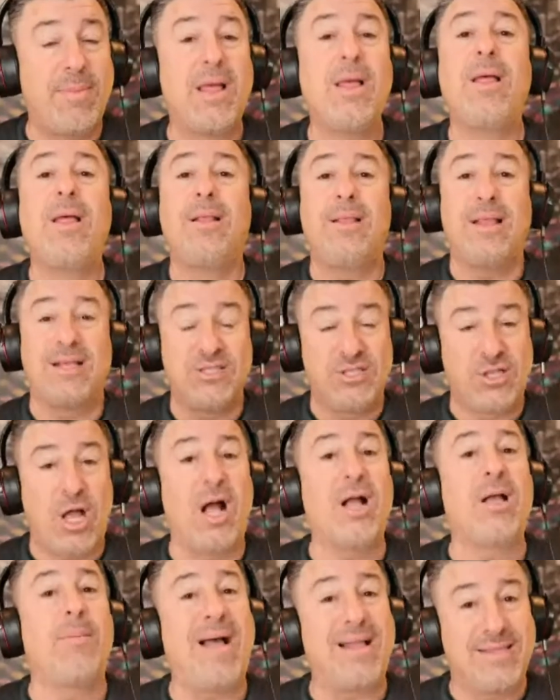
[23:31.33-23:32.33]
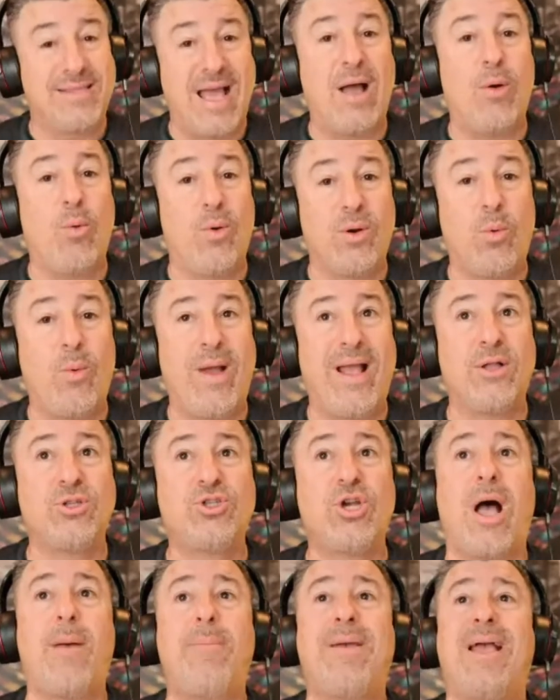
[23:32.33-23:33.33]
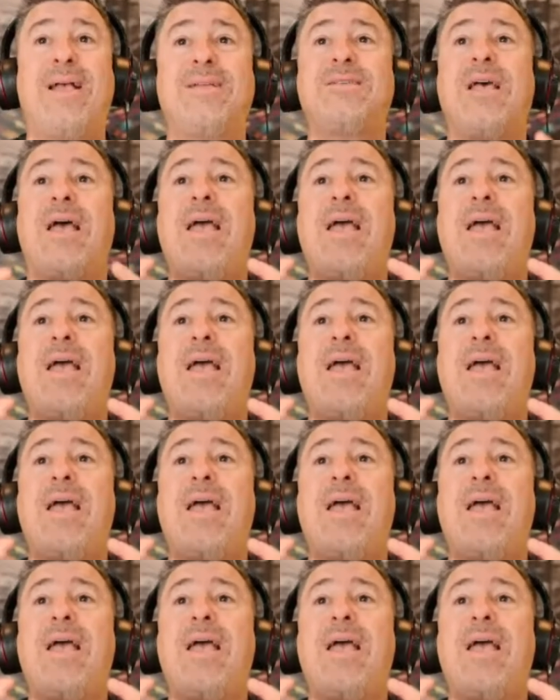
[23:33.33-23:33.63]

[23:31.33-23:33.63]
Let's talk about that. What a whale job is.